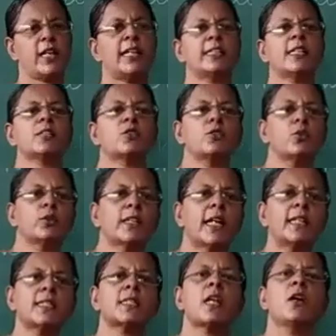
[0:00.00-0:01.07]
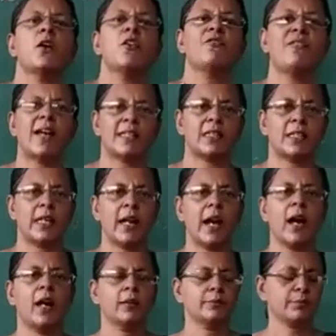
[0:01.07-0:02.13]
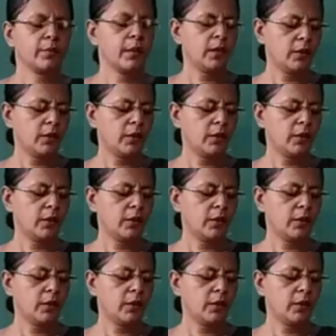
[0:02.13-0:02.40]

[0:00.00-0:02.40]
That is Newton's first law.